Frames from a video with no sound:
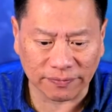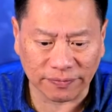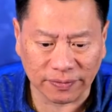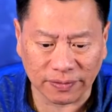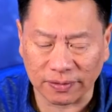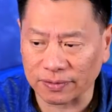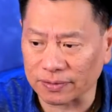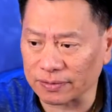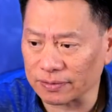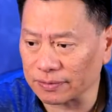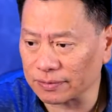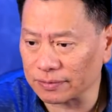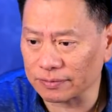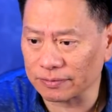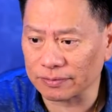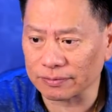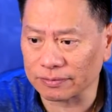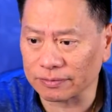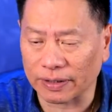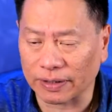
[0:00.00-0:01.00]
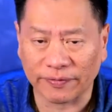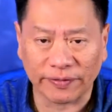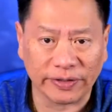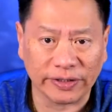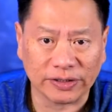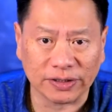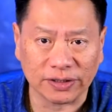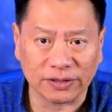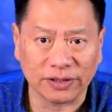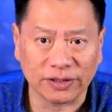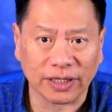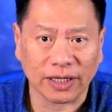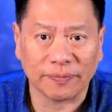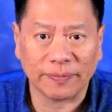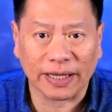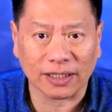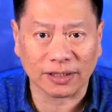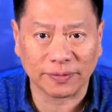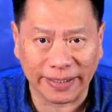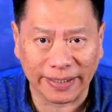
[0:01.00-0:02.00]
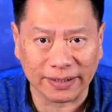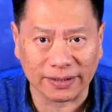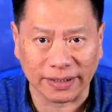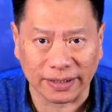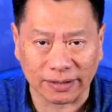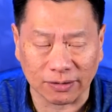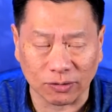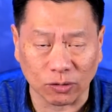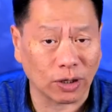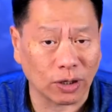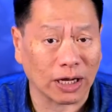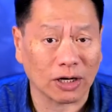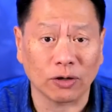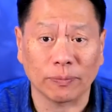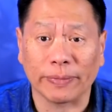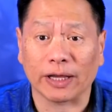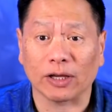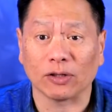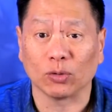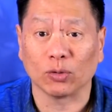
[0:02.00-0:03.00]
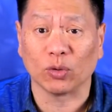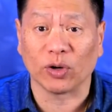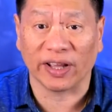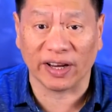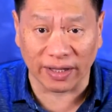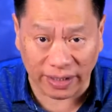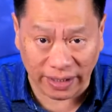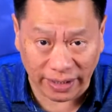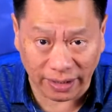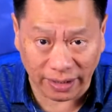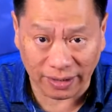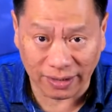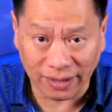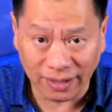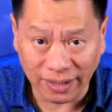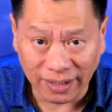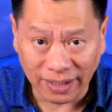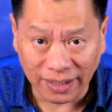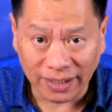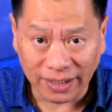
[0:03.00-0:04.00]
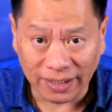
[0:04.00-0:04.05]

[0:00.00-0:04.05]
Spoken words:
but for whatever reason, you can make us meditate. No, I don't make it do anything.